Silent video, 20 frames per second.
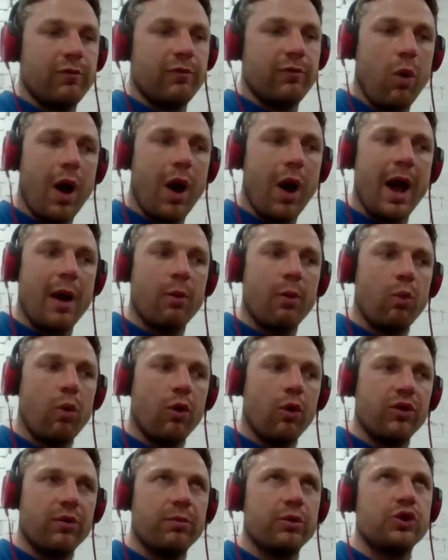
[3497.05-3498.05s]

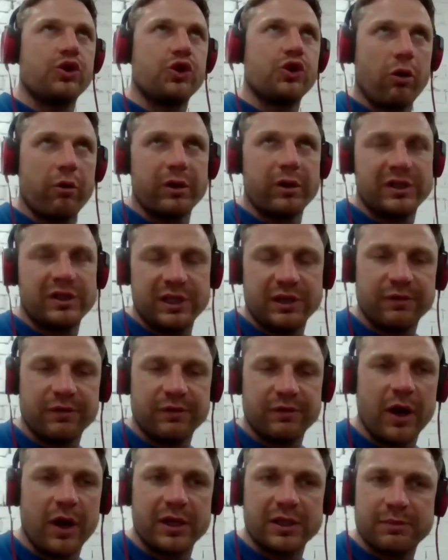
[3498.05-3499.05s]
what the majority
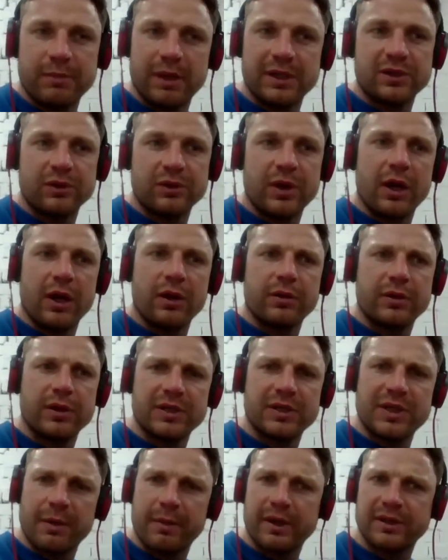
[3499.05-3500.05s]
define as mental health?
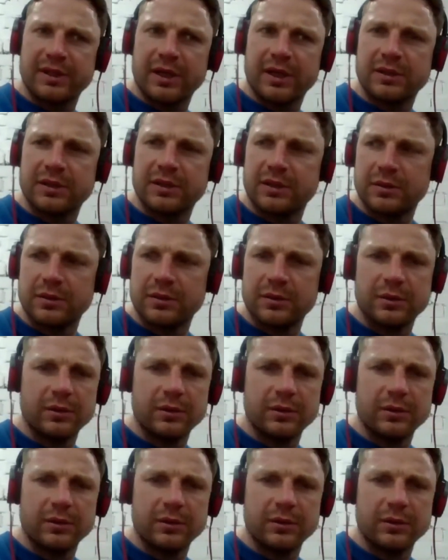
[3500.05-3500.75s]
Does that make sense?